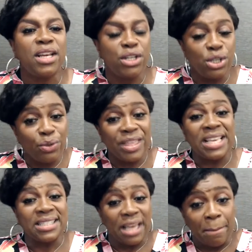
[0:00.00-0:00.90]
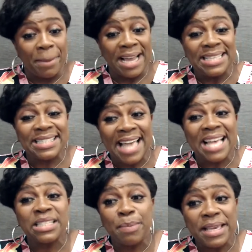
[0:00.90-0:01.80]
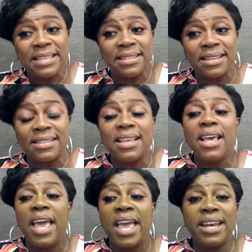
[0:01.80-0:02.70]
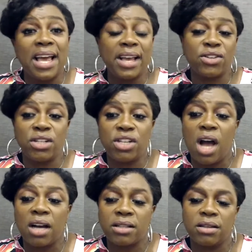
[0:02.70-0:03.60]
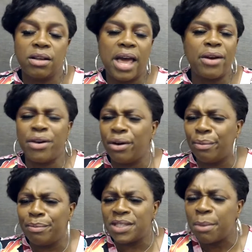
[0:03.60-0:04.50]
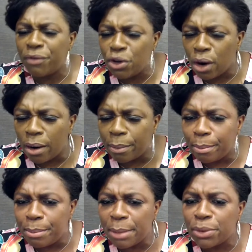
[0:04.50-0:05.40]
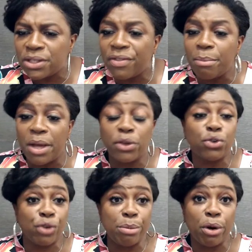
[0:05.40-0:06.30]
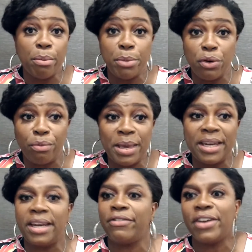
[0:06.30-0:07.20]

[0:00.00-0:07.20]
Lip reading: do things in bite-sized pieces. And I actually talk, I don't know, some of you are members of the Mother Dreamer movement. And if you're